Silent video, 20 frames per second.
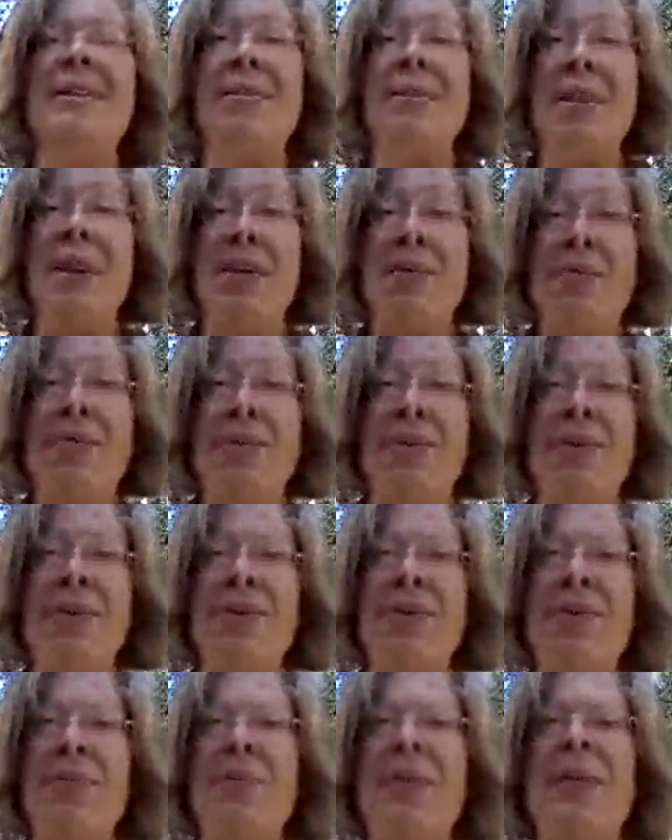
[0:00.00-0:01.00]
of comfort
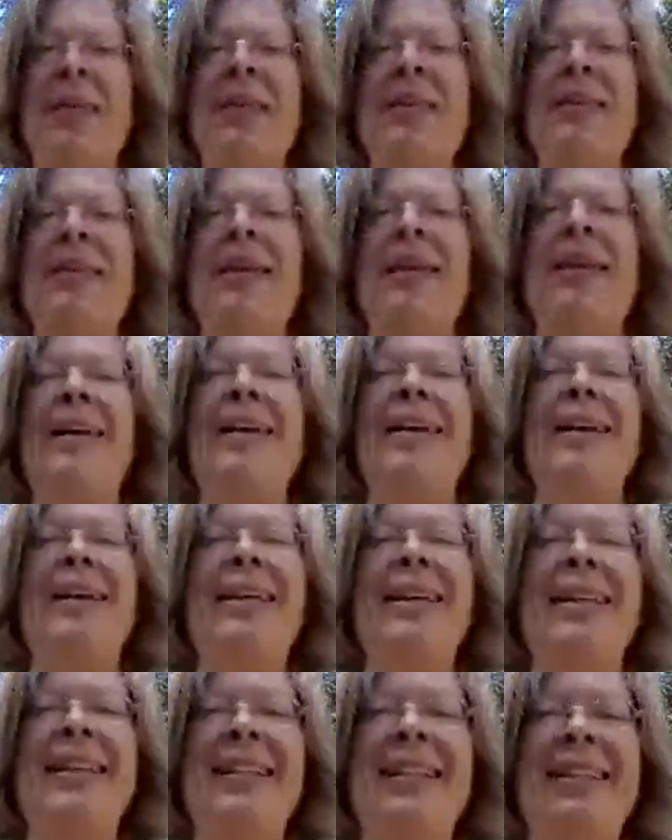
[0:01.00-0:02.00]
to me than it
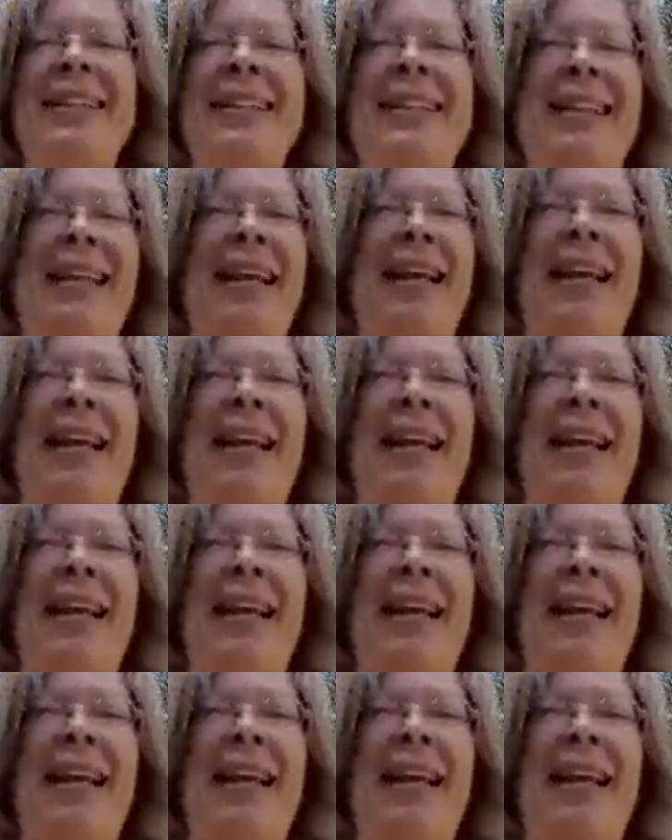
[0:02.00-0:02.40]
is,